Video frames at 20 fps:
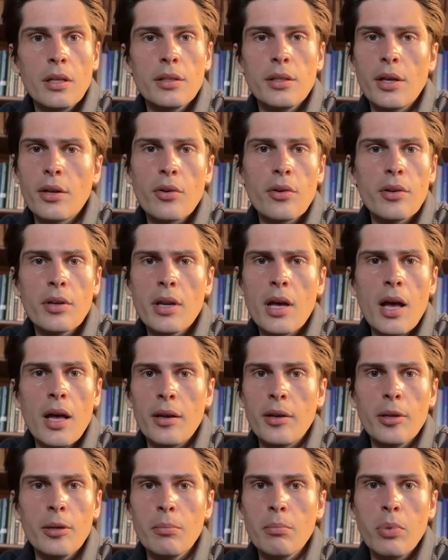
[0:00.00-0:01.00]
that are
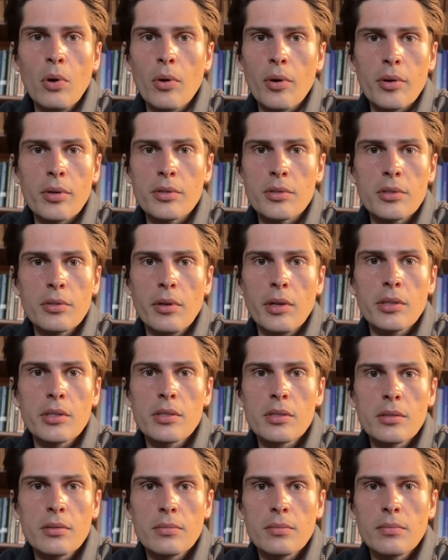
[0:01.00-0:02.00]
not important to
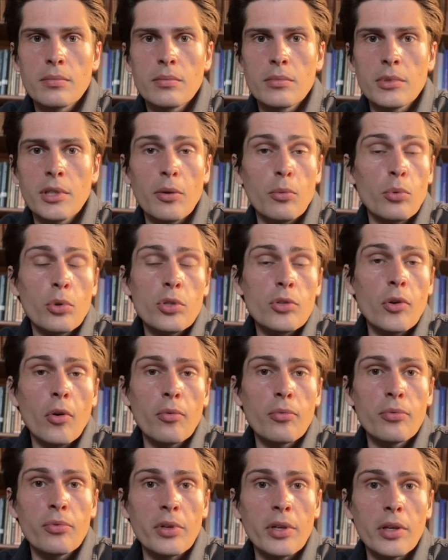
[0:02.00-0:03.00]
us, that we
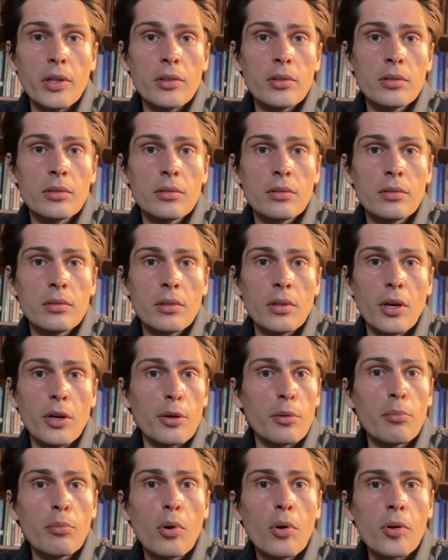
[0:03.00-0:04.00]
don't feel
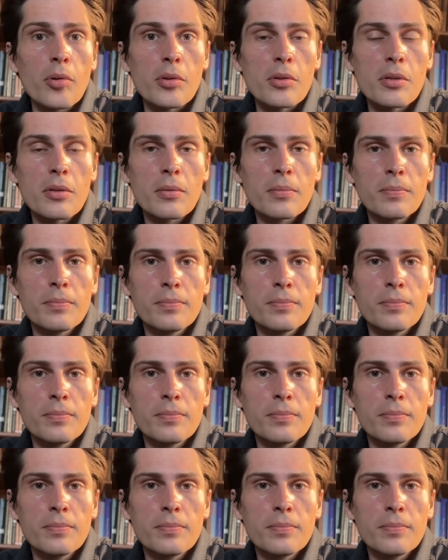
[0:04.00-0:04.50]
are important.